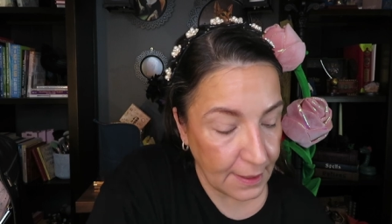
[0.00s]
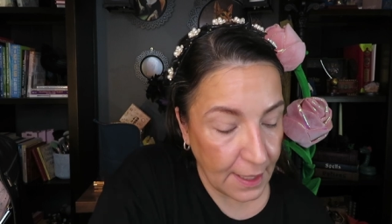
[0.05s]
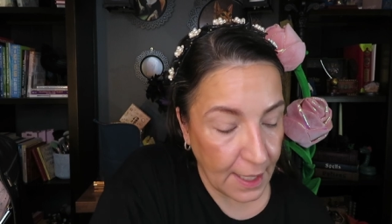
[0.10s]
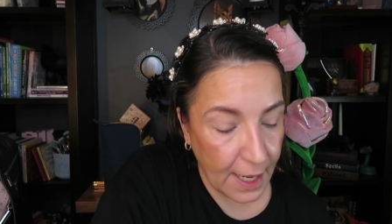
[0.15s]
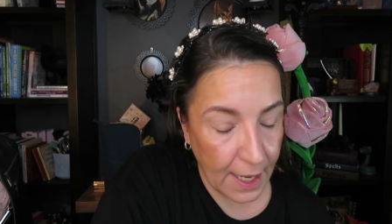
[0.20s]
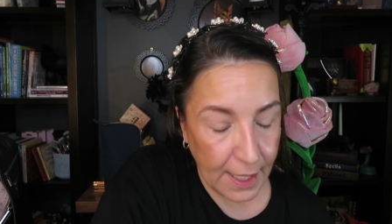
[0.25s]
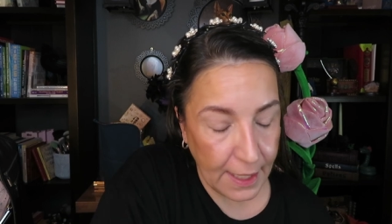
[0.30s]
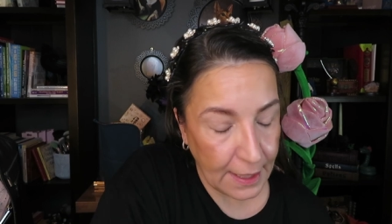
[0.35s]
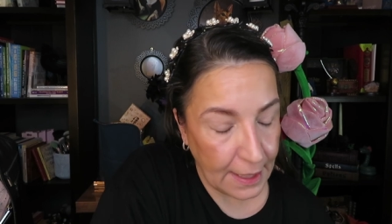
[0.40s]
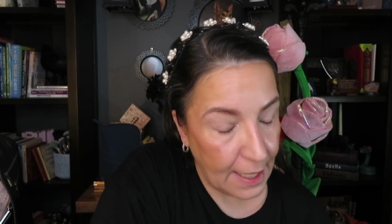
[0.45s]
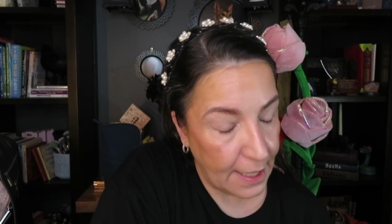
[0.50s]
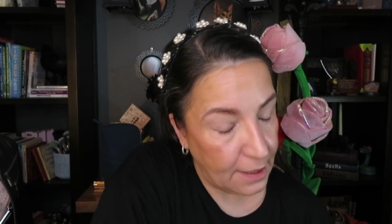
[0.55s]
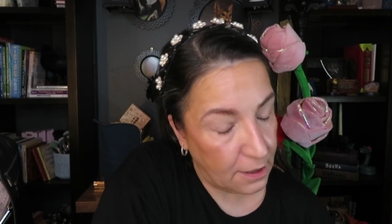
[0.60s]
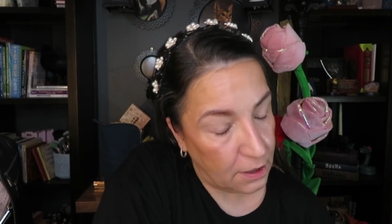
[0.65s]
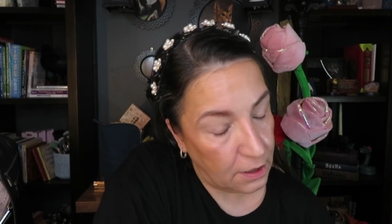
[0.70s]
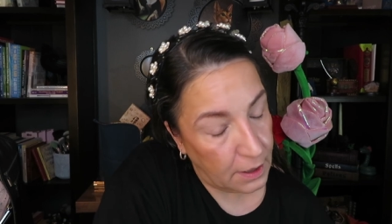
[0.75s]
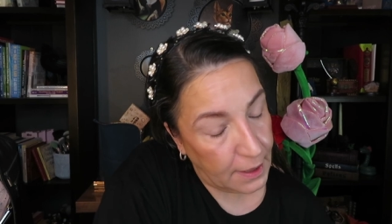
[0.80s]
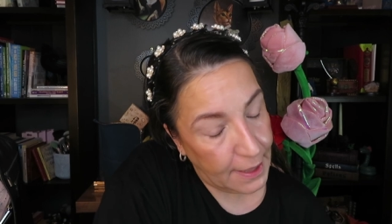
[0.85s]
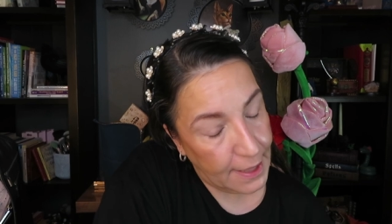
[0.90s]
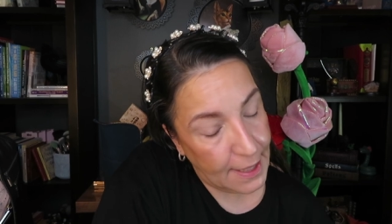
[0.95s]

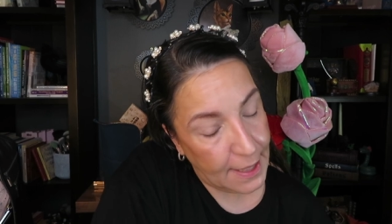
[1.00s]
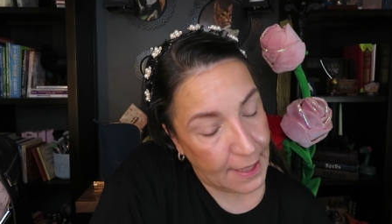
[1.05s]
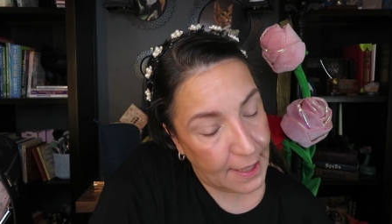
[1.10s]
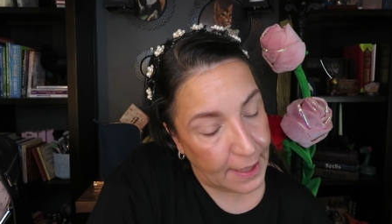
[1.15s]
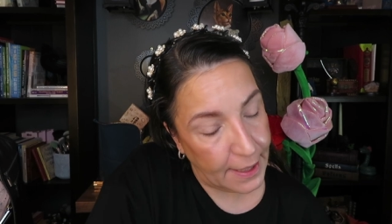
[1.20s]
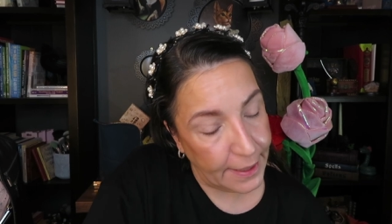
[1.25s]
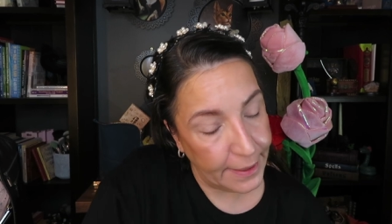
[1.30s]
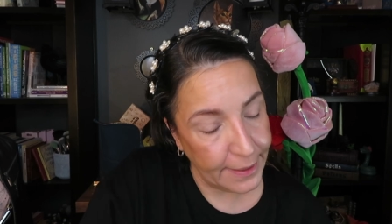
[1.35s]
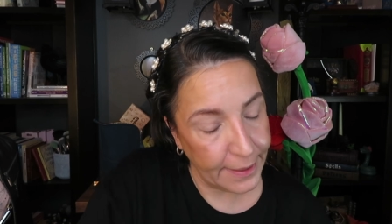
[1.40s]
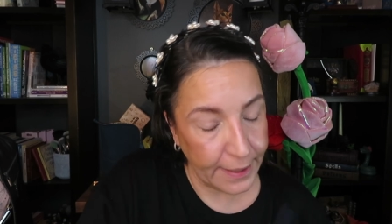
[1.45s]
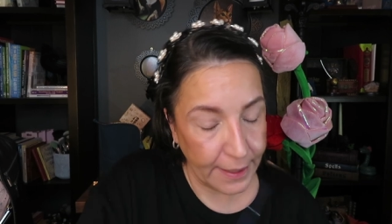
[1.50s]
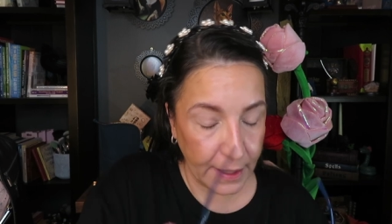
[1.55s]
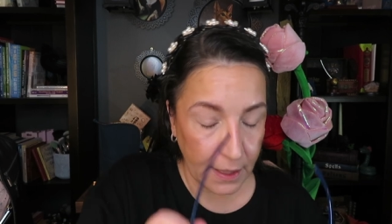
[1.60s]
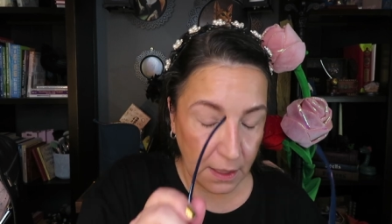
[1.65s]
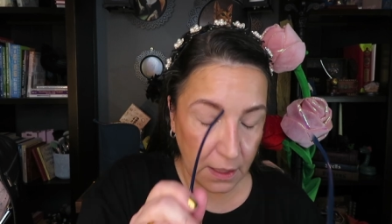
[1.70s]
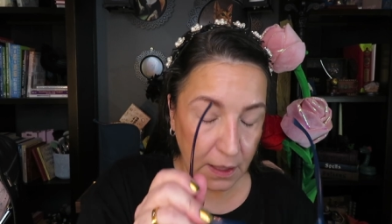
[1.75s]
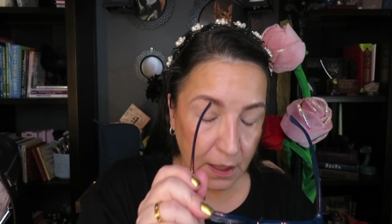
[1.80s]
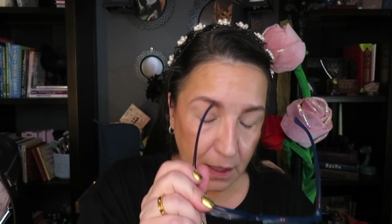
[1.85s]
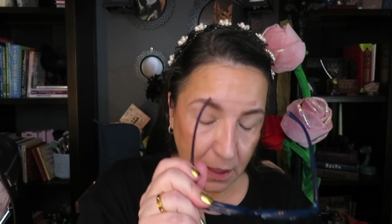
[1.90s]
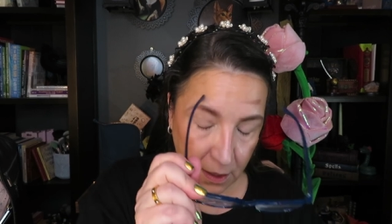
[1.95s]
highlighter in